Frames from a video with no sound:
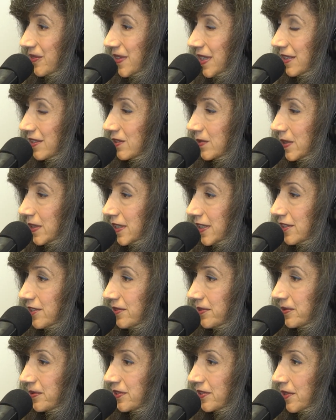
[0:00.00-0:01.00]
That's what I
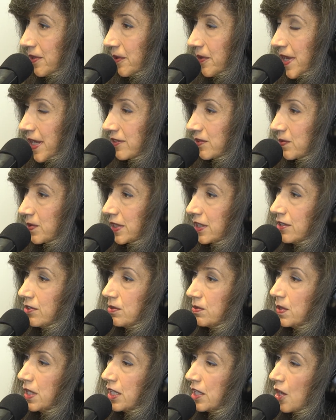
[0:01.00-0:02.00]
do. So that's what
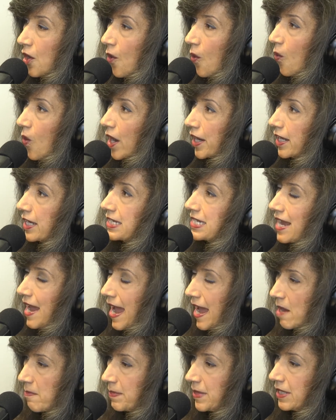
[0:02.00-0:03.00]
you want to
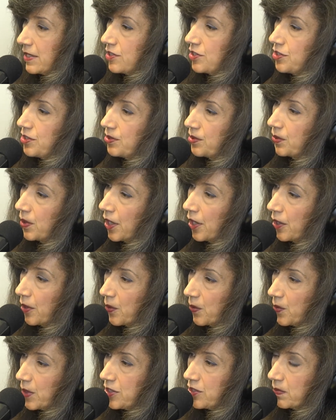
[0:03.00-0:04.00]
tap into
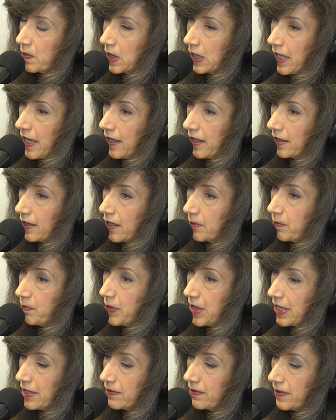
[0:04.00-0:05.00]
when you're planning a
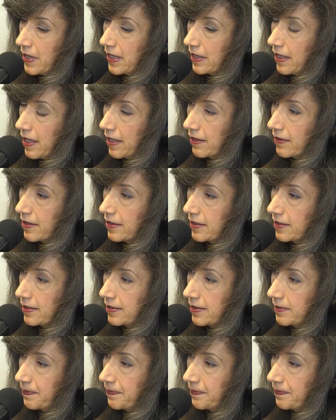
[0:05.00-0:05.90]
big event like this.